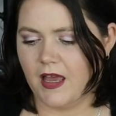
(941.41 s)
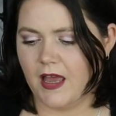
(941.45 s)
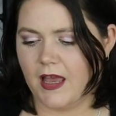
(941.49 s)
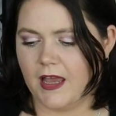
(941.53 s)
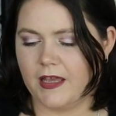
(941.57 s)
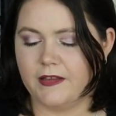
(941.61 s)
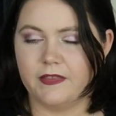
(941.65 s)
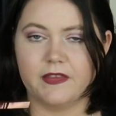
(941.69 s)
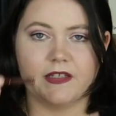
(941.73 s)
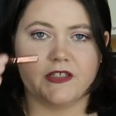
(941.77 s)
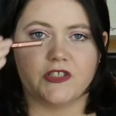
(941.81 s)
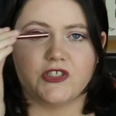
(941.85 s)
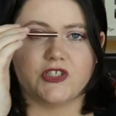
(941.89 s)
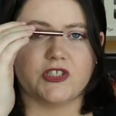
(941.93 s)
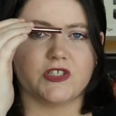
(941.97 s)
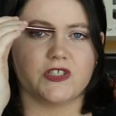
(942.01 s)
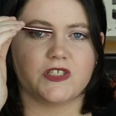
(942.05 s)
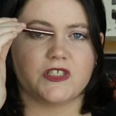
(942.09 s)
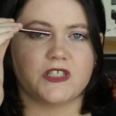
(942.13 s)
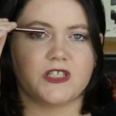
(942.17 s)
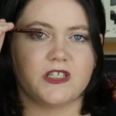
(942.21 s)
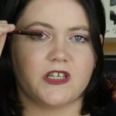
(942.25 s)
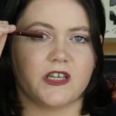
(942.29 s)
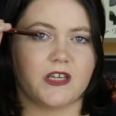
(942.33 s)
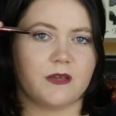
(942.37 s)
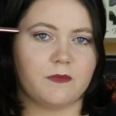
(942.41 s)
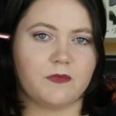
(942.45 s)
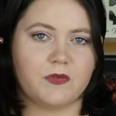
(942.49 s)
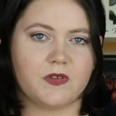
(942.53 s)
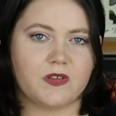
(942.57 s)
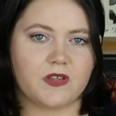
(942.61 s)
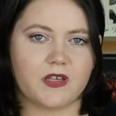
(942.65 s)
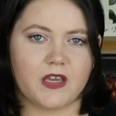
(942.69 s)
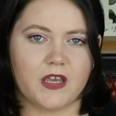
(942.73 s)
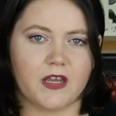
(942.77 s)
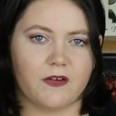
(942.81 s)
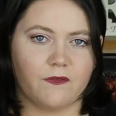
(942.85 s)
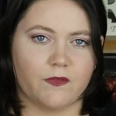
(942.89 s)
and this just
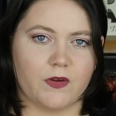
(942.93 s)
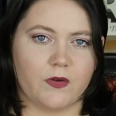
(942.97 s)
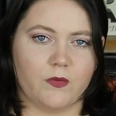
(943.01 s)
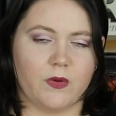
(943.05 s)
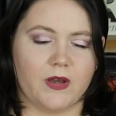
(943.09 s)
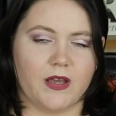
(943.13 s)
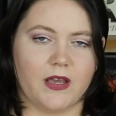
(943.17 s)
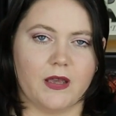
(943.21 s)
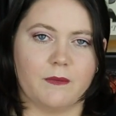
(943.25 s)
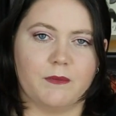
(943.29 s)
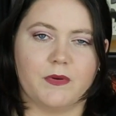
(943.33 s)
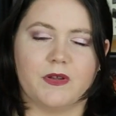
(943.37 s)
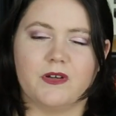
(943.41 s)
skips everywhere.